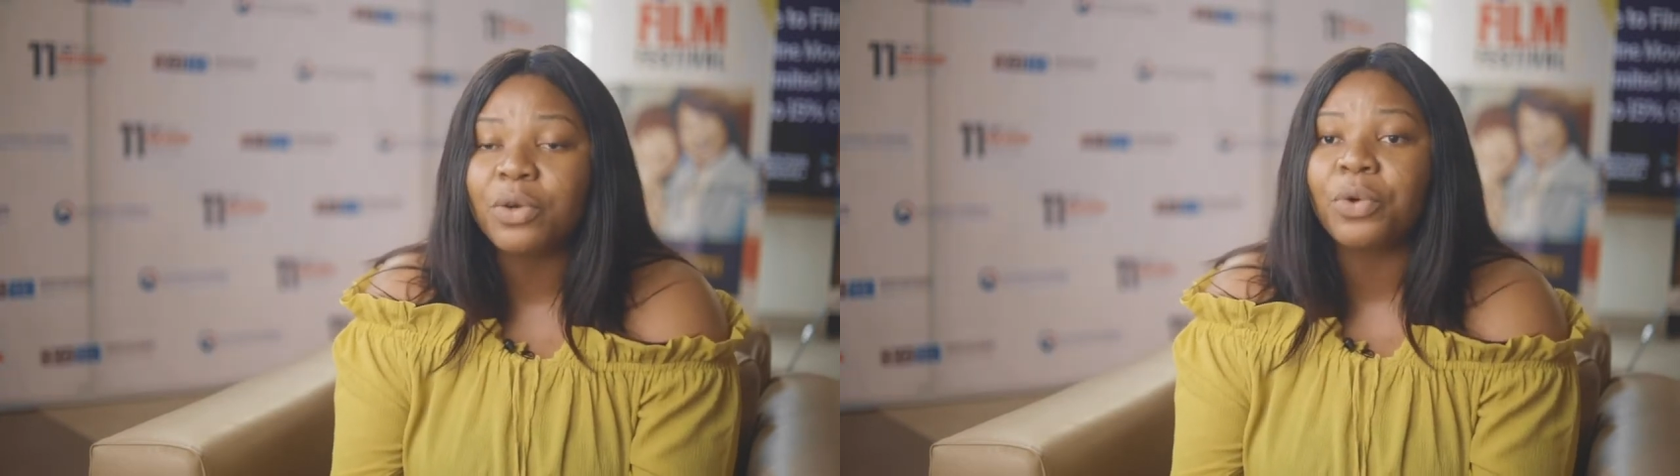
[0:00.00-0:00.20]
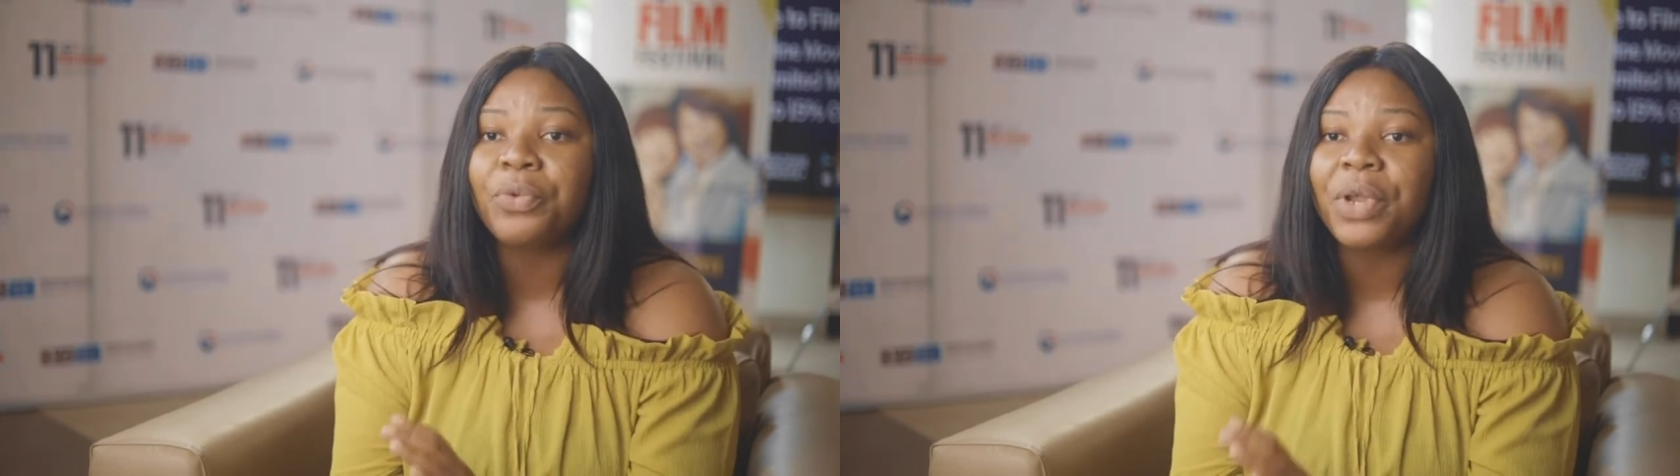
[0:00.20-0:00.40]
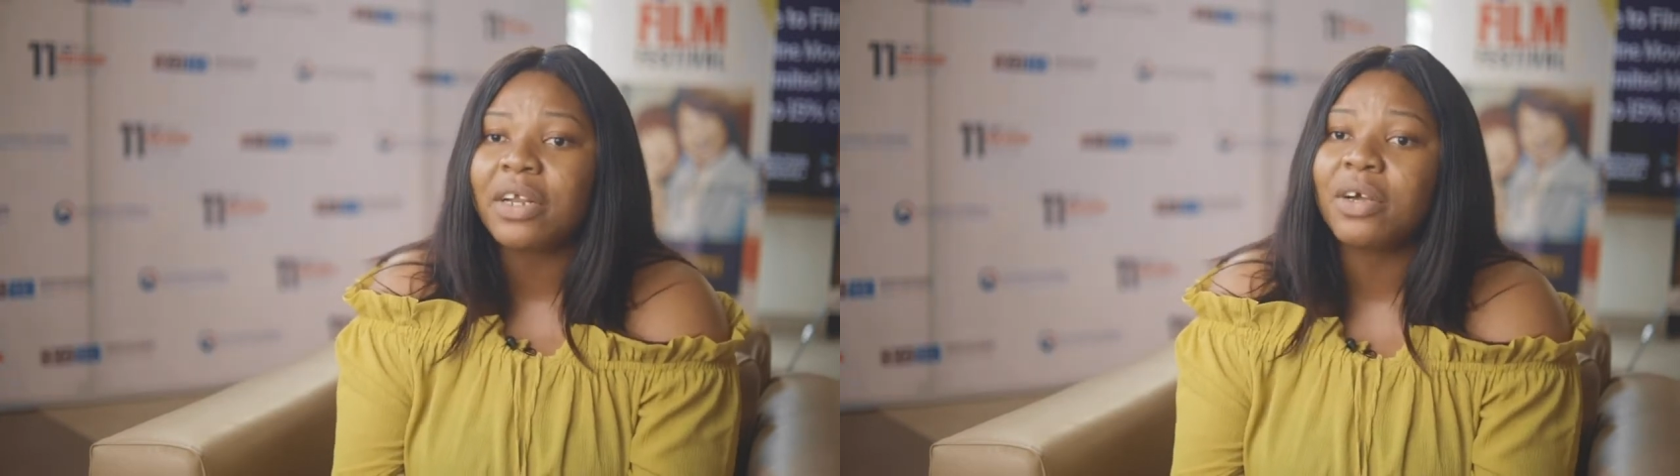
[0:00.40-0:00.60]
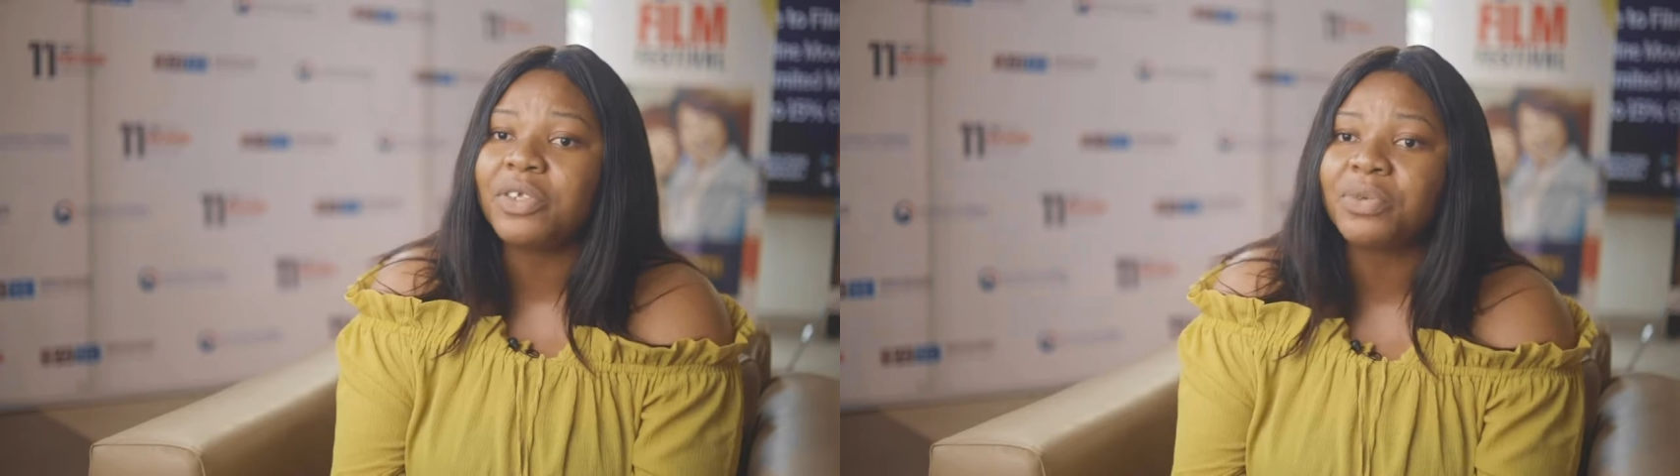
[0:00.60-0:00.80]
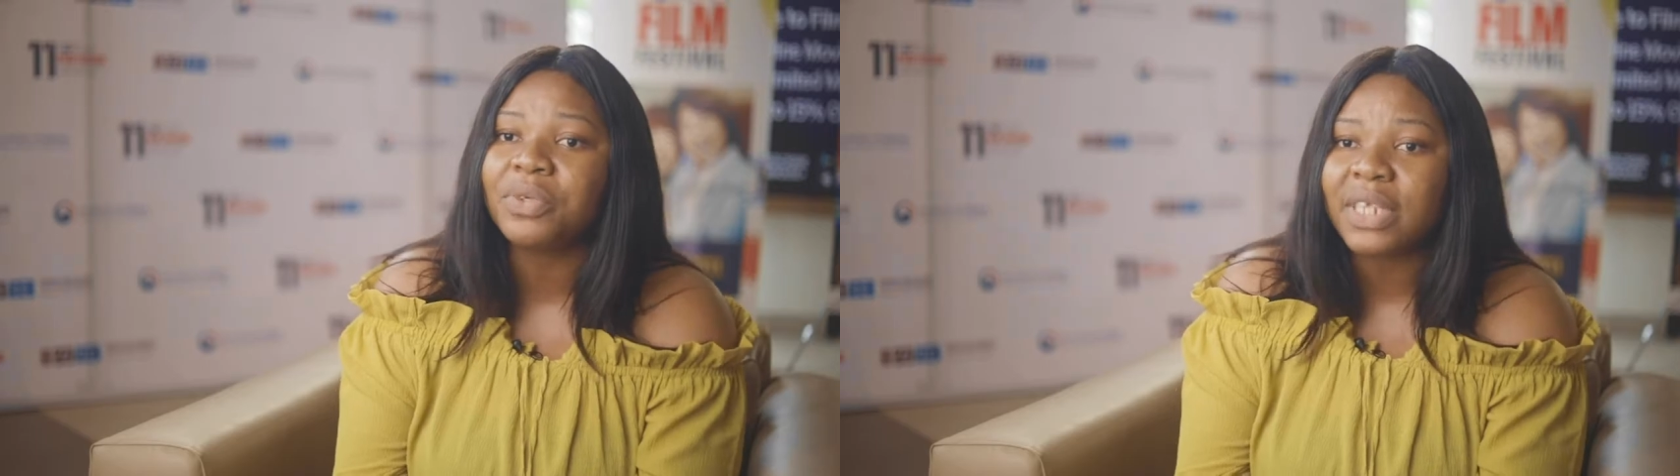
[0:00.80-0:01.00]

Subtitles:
the Korean Cultural